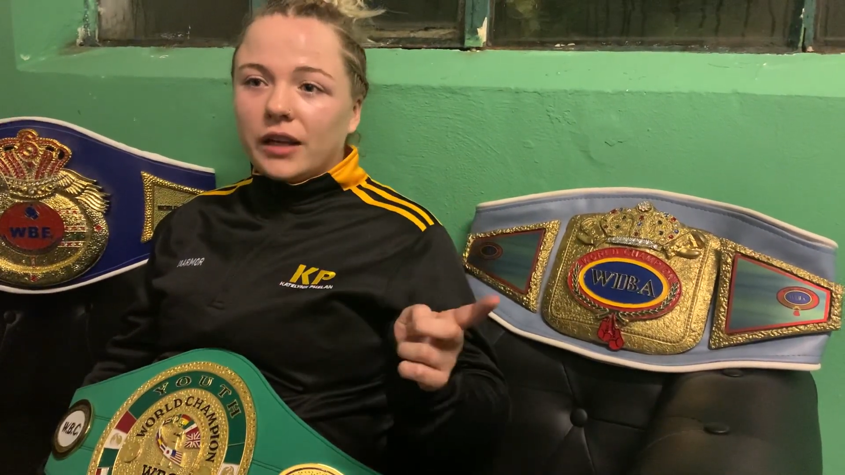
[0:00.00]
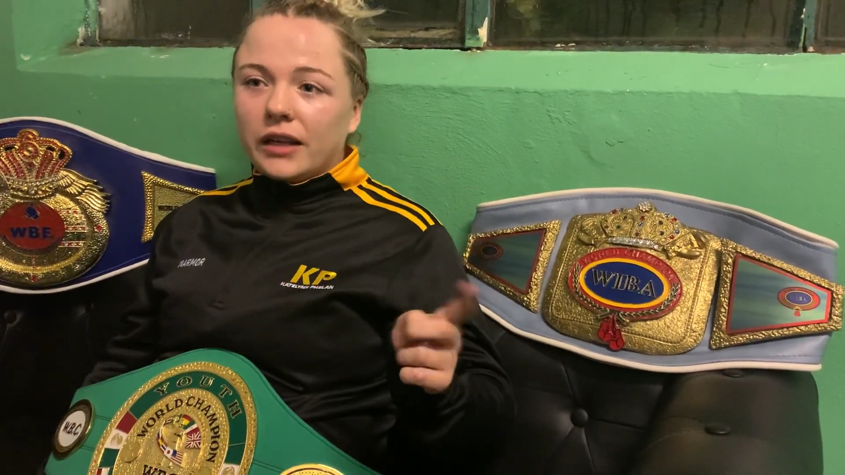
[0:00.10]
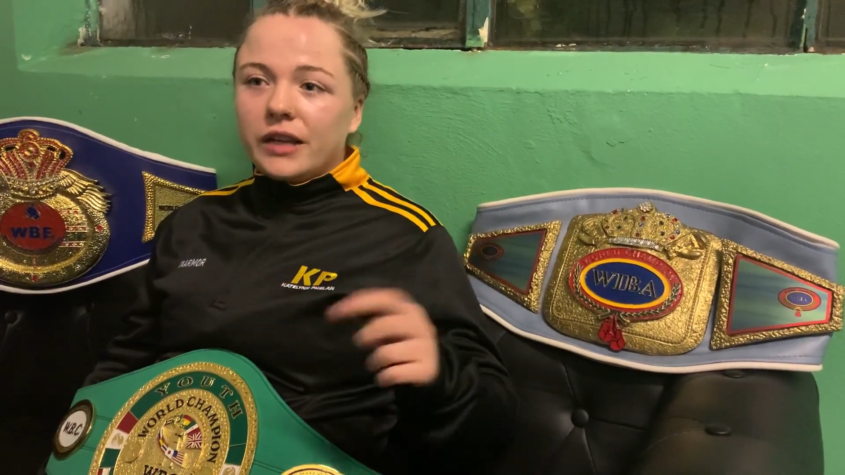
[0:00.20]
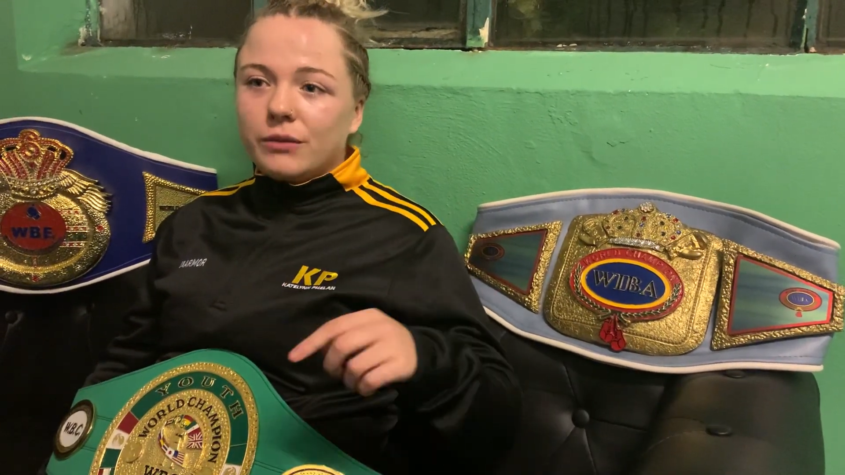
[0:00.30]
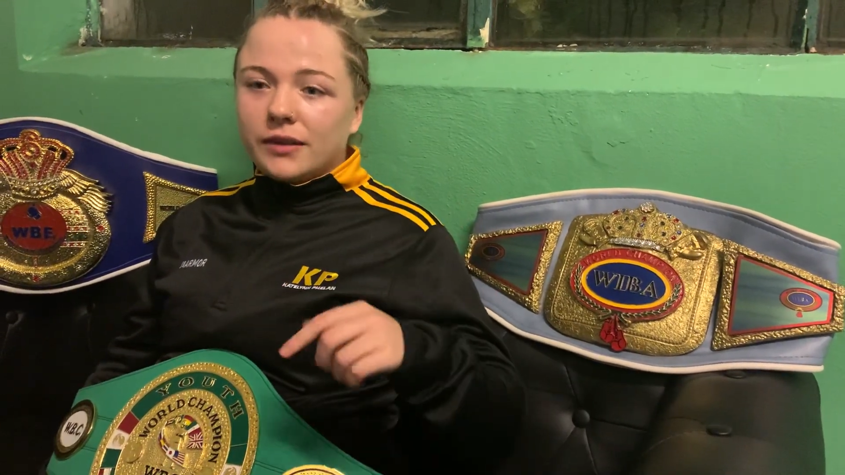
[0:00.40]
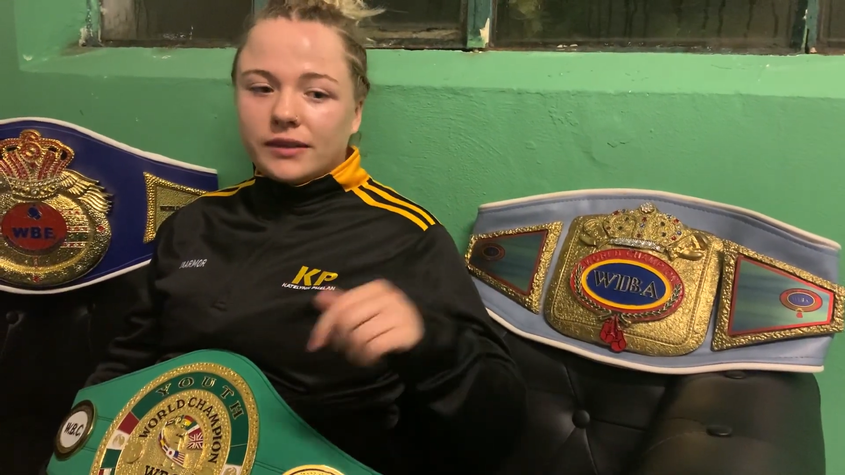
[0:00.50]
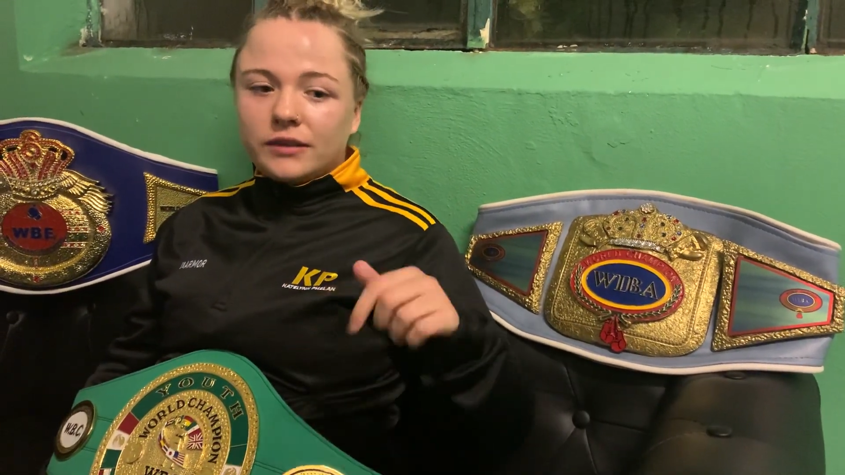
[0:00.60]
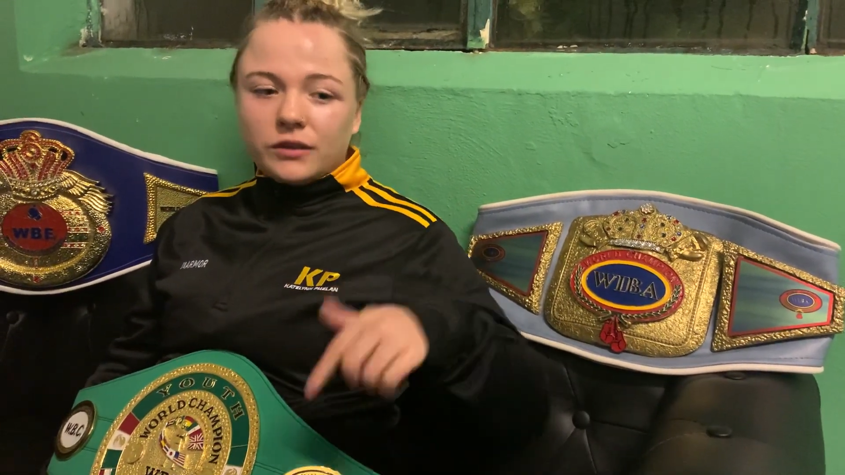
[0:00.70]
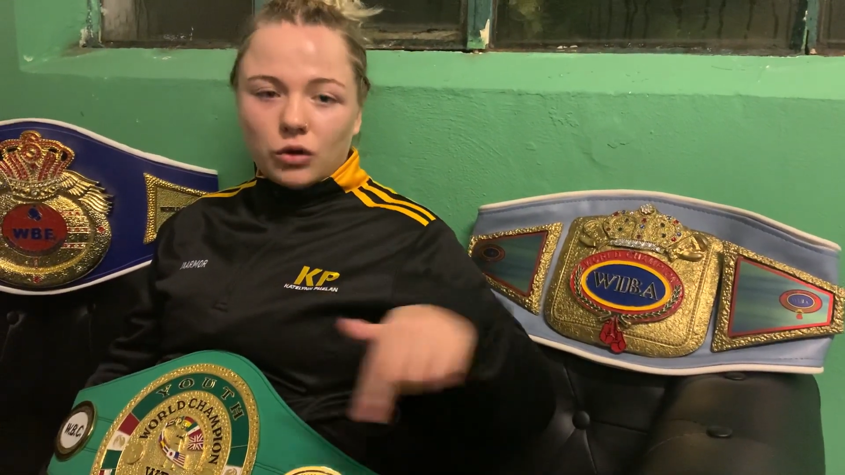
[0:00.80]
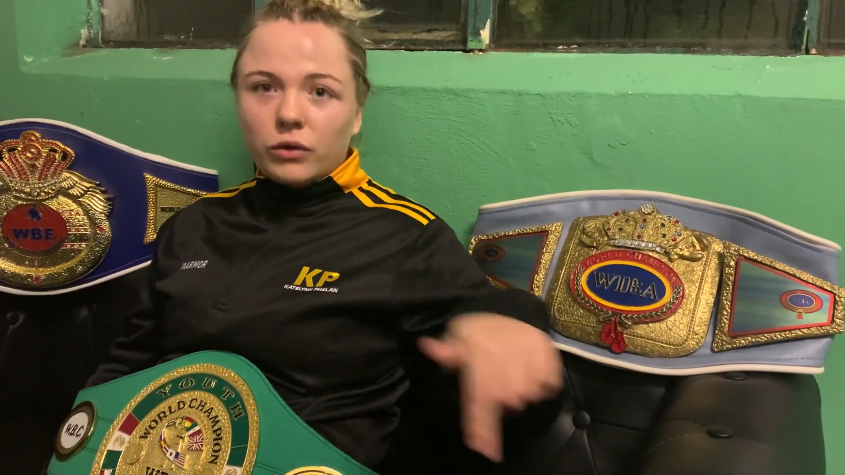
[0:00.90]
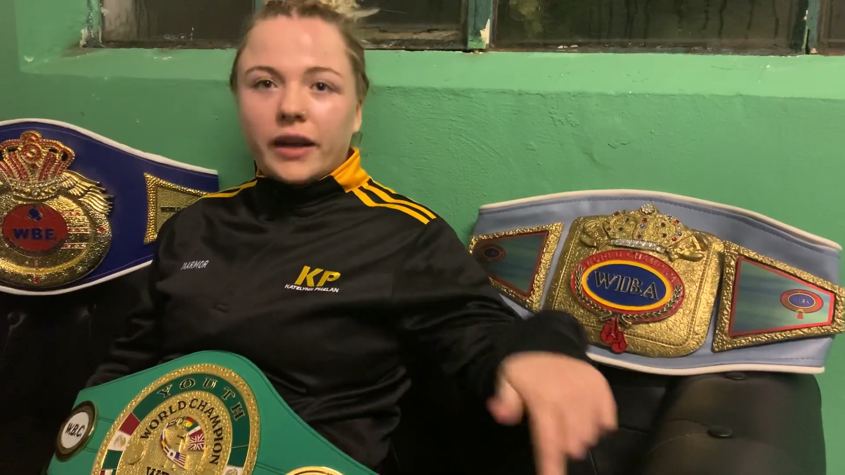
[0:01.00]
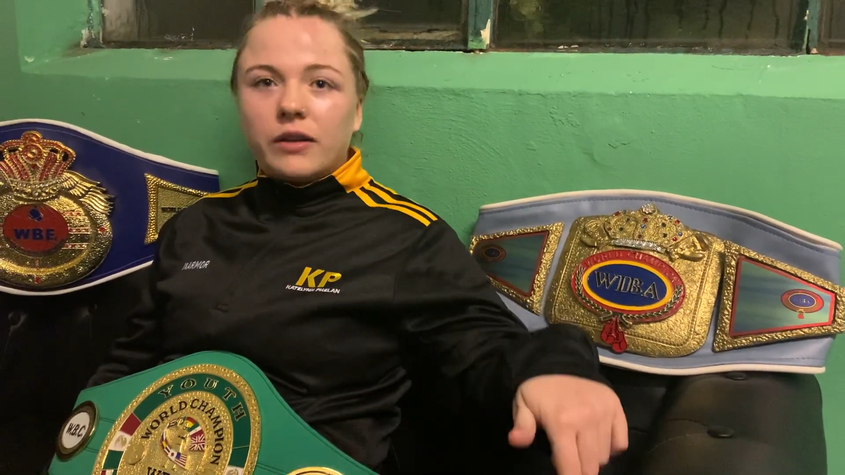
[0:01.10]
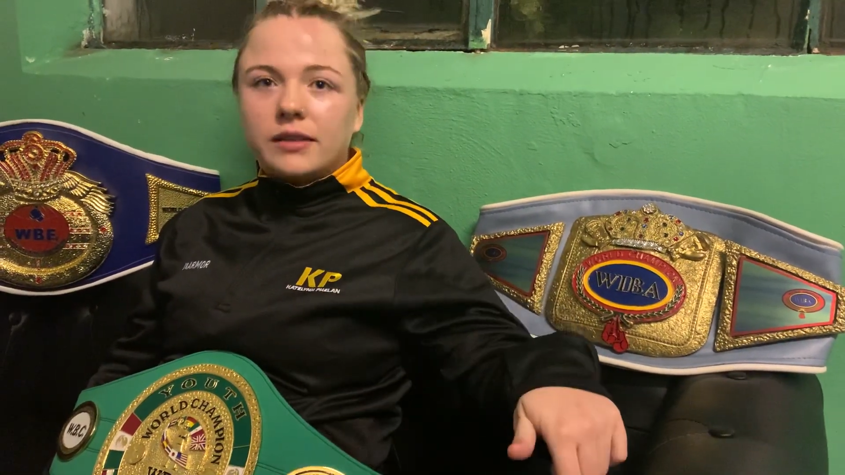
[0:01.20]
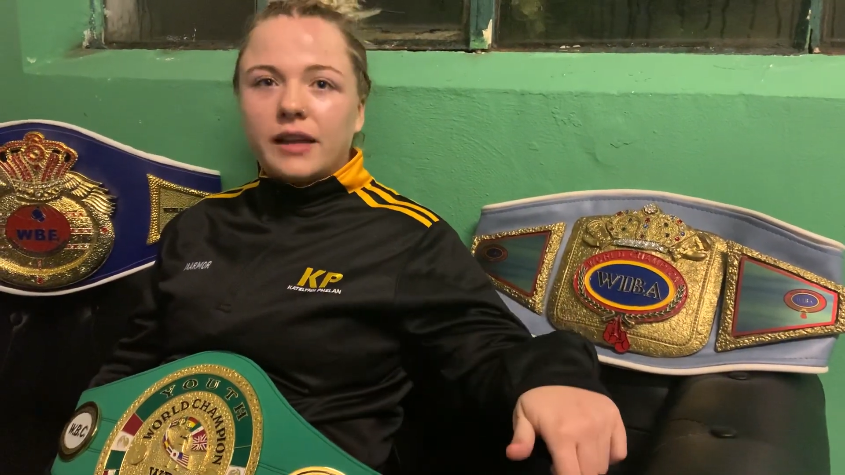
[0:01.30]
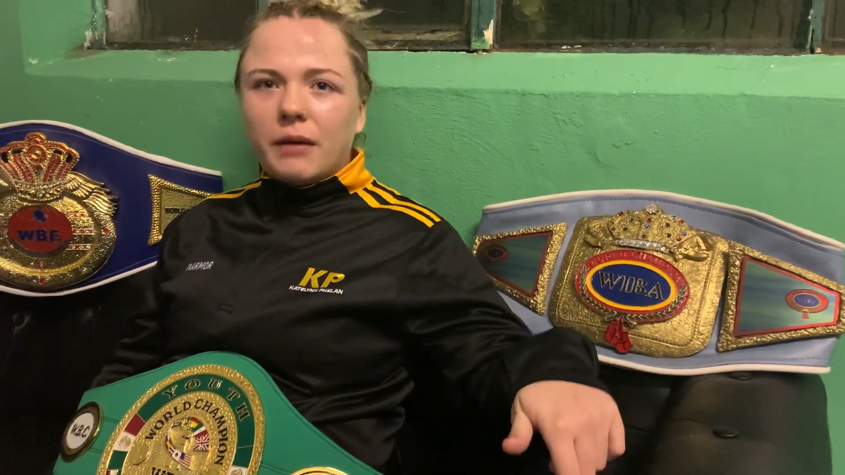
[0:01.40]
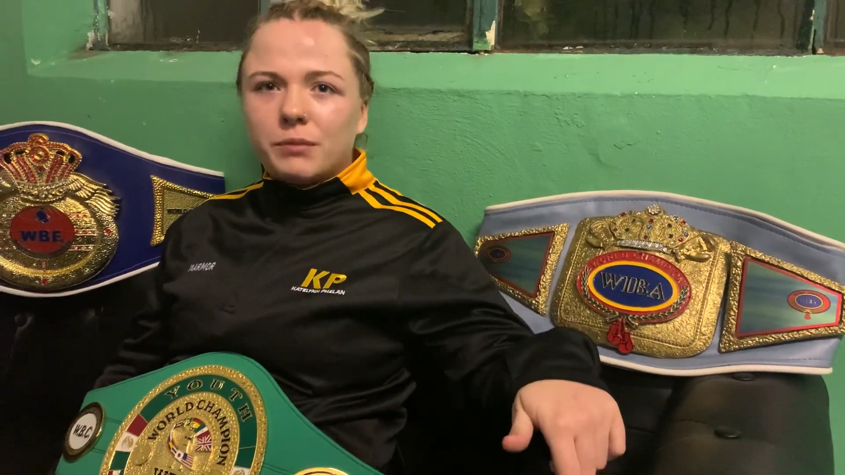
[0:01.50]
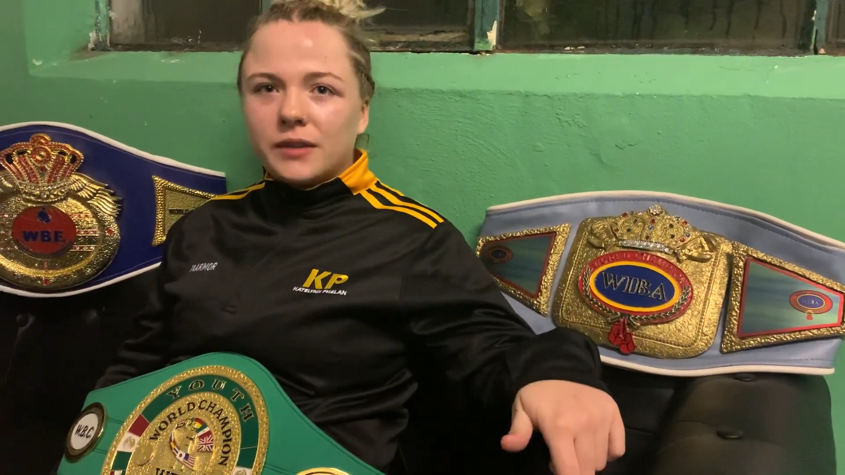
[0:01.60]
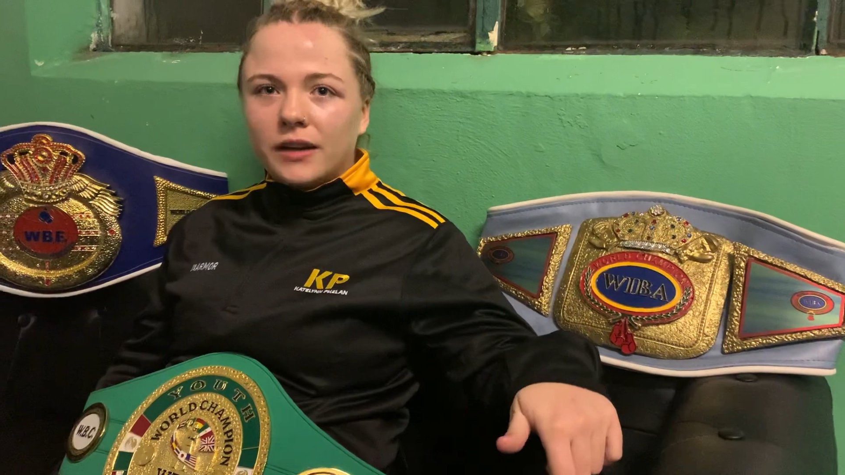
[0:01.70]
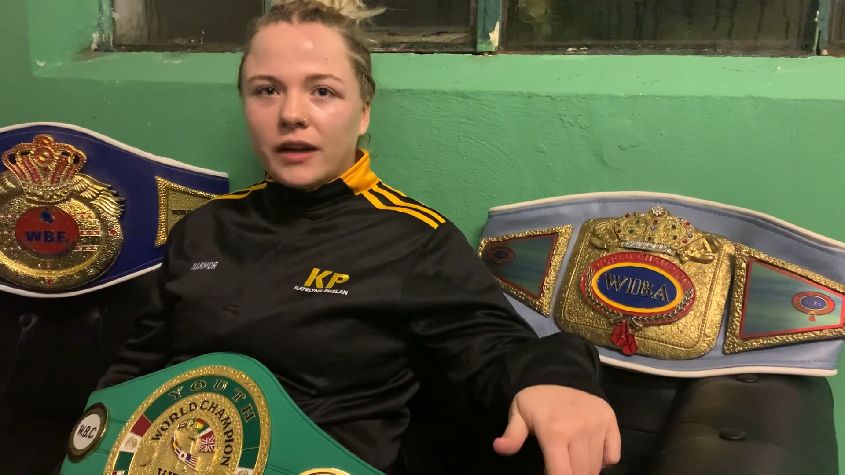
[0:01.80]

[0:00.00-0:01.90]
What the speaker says: he was going down the steps,